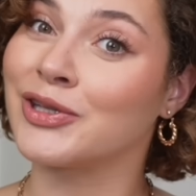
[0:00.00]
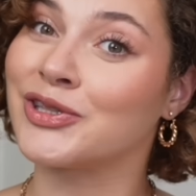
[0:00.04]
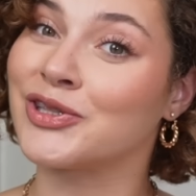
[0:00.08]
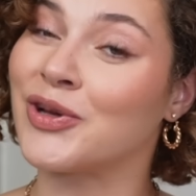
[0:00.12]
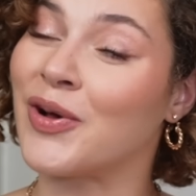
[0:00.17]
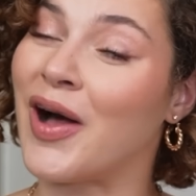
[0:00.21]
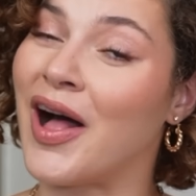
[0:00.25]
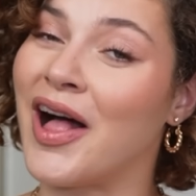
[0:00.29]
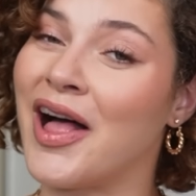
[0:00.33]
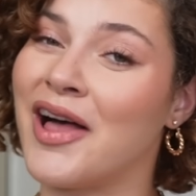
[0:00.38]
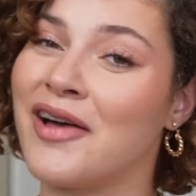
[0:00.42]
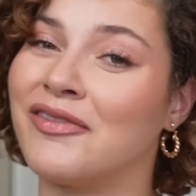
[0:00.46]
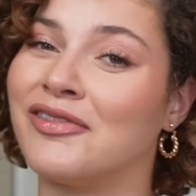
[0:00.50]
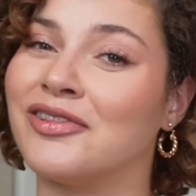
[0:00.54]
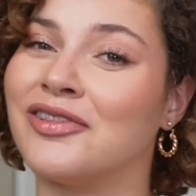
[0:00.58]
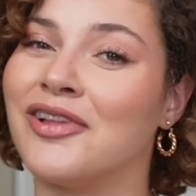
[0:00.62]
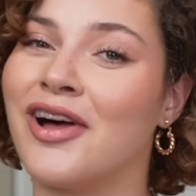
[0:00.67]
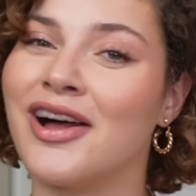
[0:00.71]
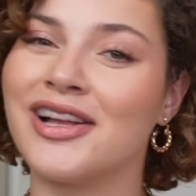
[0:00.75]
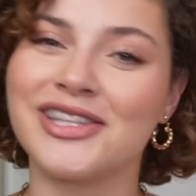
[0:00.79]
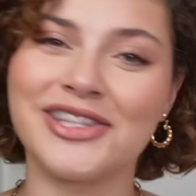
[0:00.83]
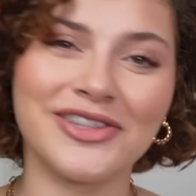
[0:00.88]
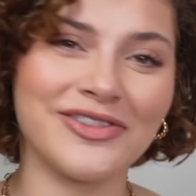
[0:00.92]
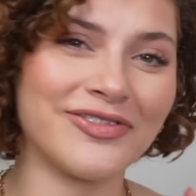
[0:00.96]
So I'll have
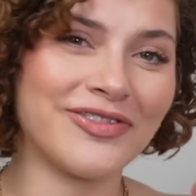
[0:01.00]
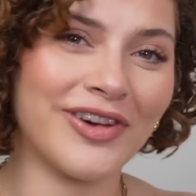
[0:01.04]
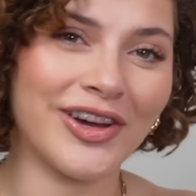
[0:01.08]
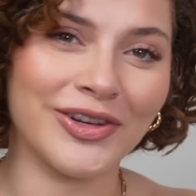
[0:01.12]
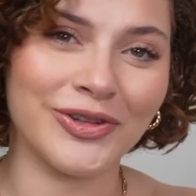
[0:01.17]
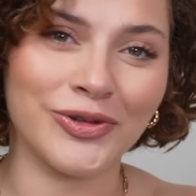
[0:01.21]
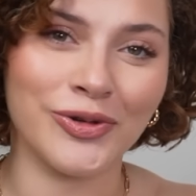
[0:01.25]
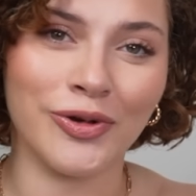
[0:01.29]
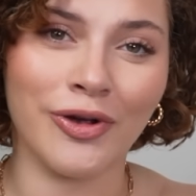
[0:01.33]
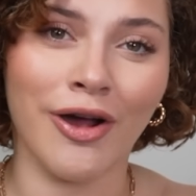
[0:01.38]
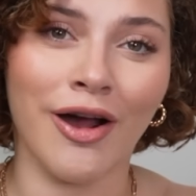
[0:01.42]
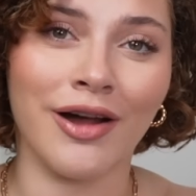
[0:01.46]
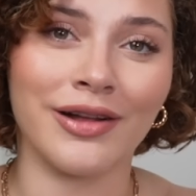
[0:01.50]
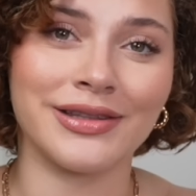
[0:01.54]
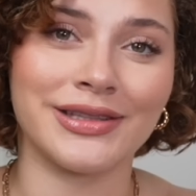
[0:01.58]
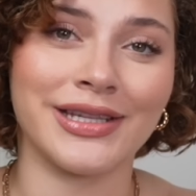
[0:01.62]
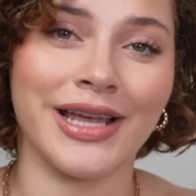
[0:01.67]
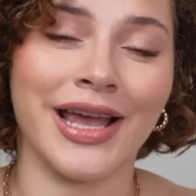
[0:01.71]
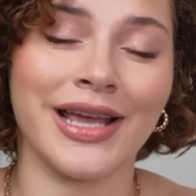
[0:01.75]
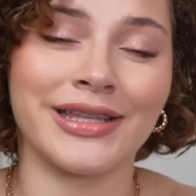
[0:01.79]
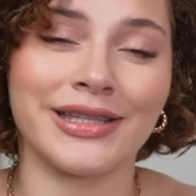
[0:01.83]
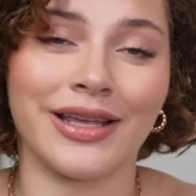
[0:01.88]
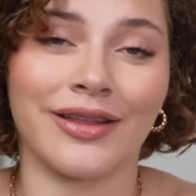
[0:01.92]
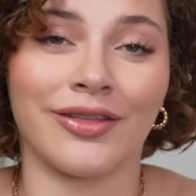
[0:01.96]
lots of fun new
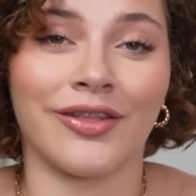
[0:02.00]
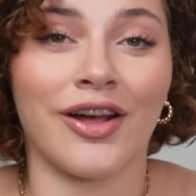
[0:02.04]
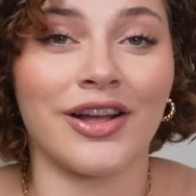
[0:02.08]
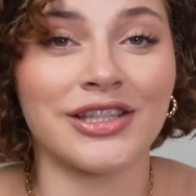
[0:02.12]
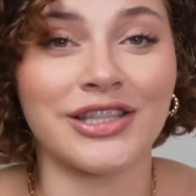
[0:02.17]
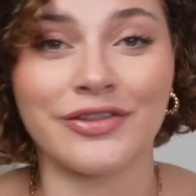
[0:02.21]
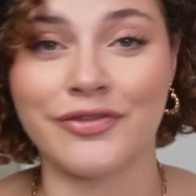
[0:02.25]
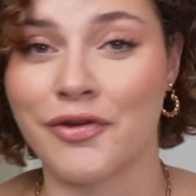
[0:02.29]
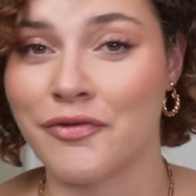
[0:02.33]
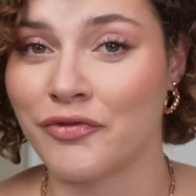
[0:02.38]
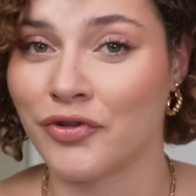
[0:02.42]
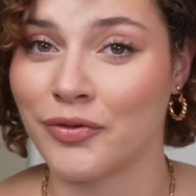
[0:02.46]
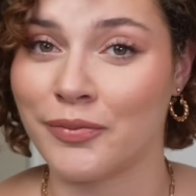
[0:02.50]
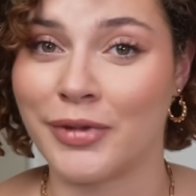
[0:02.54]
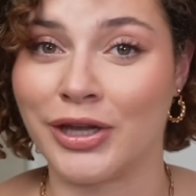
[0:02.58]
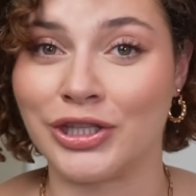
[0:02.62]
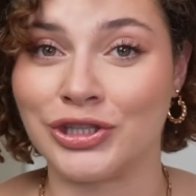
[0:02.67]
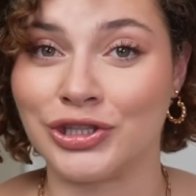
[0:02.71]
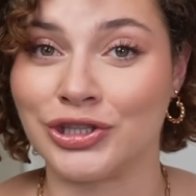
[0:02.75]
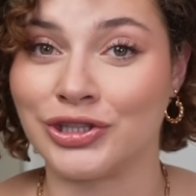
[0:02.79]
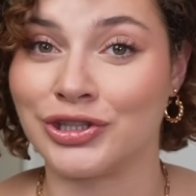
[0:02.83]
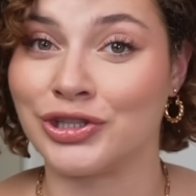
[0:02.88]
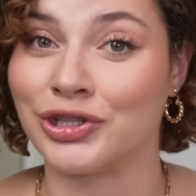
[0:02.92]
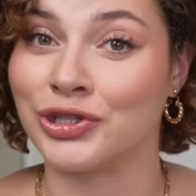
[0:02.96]
content, lots of
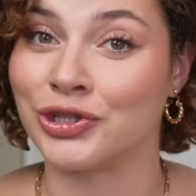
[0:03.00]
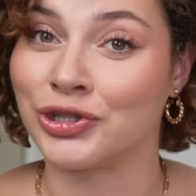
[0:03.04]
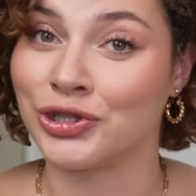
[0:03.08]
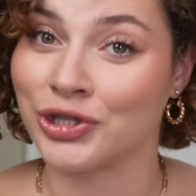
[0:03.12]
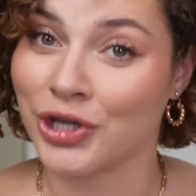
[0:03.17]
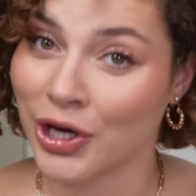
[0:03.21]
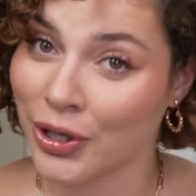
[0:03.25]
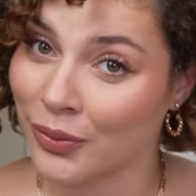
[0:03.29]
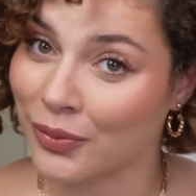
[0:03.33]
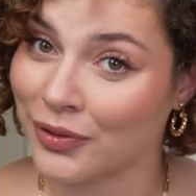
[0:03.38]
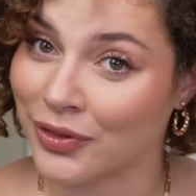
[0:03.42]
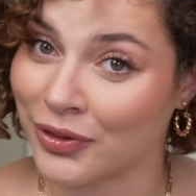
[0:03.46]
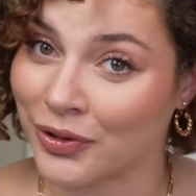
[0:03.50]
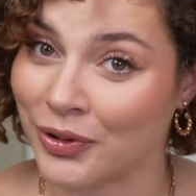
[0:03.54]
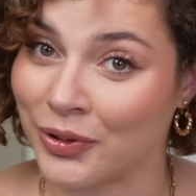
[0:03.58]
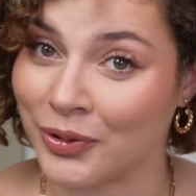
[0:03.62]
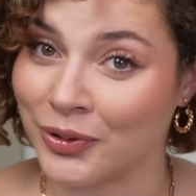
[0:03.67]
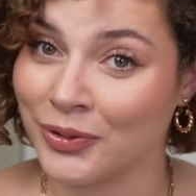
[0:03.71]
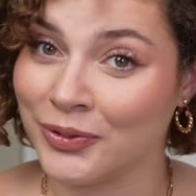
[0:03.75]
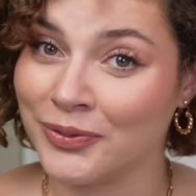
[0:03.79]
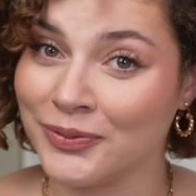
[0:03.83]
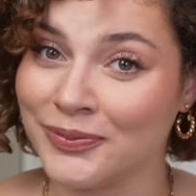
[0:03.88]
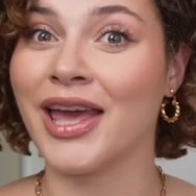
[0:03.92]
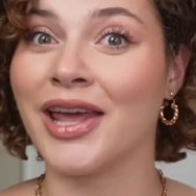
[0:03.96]
information to share with
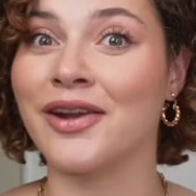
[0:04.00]
you.